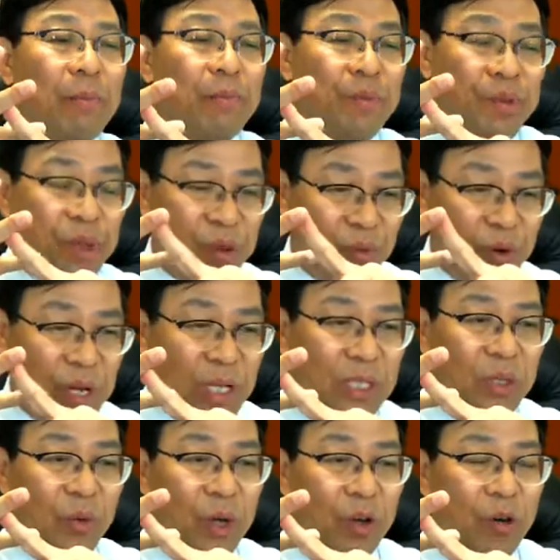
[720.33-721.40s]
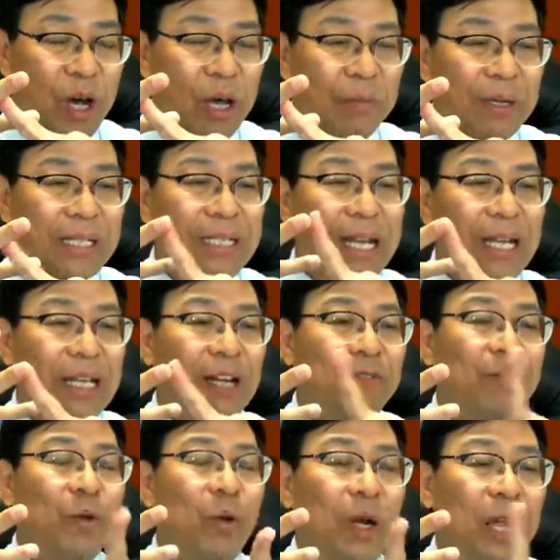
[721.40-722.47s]
3 years requirement, and then
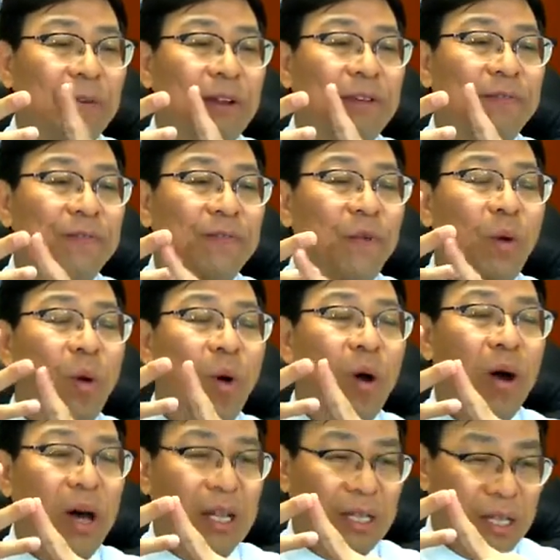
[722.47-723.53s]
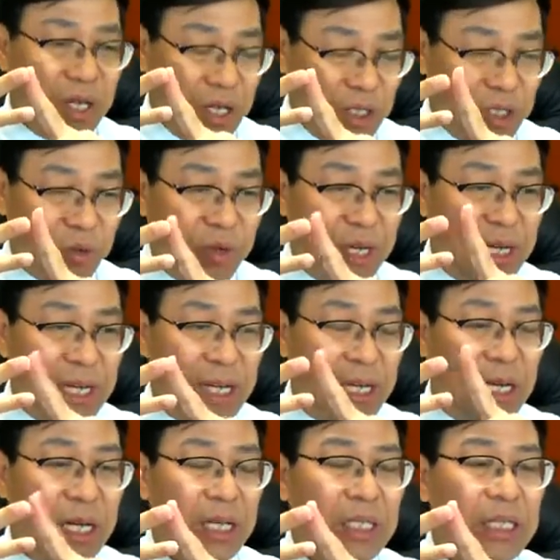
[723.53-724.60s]
for level 4 tertiary, like
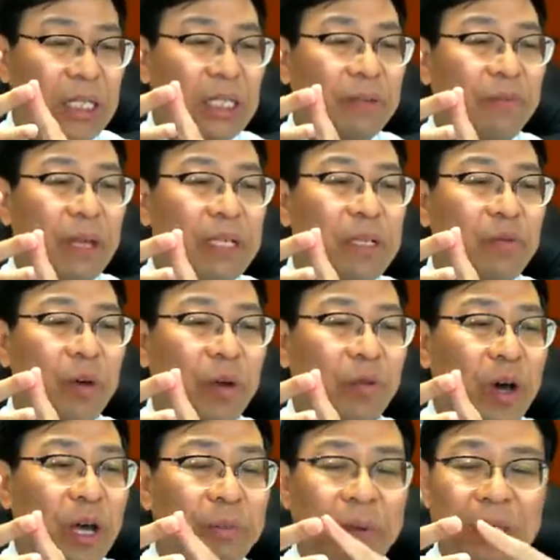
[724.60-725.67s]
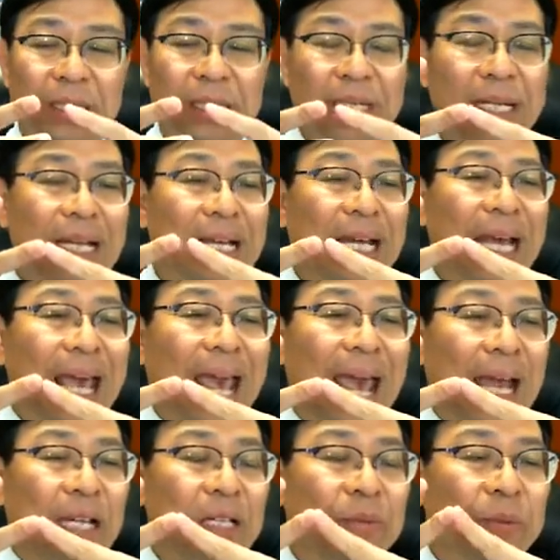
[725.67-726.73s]
a certificate requirement.
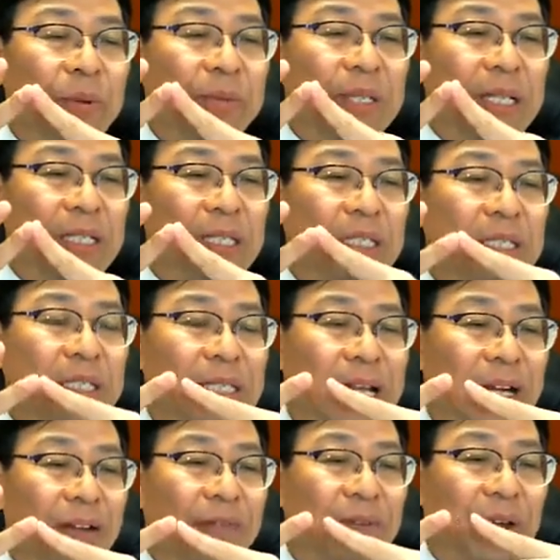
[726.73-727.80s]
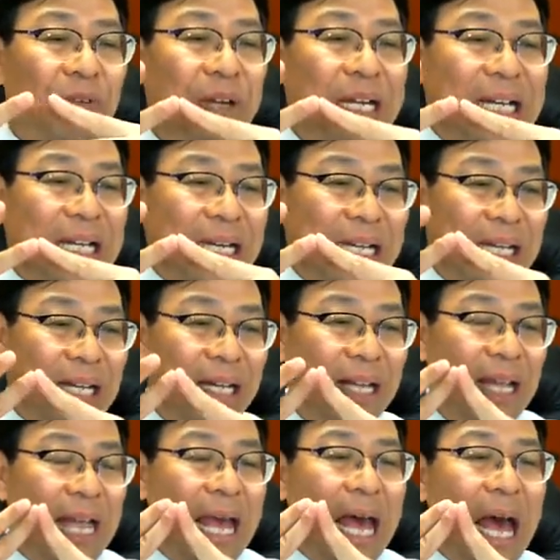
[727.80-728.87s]
At the moment, this is not very clear.
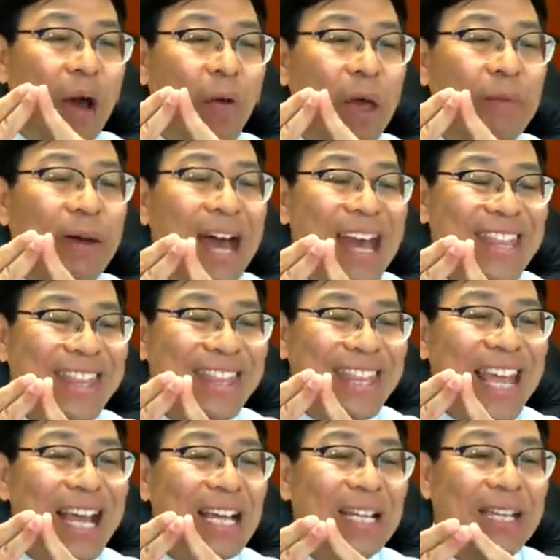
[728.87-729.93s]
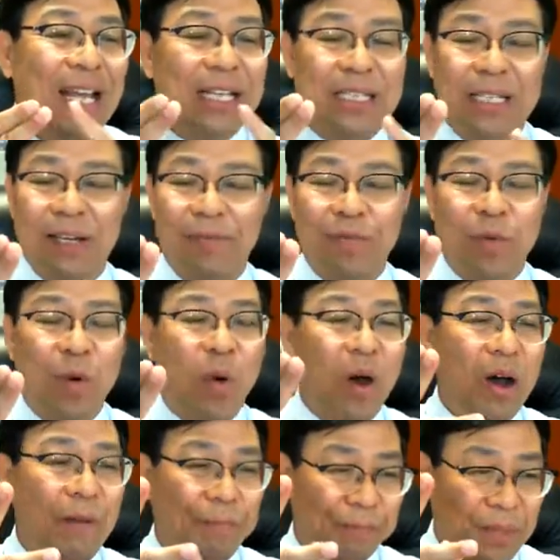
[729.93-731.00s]
However, I think that's for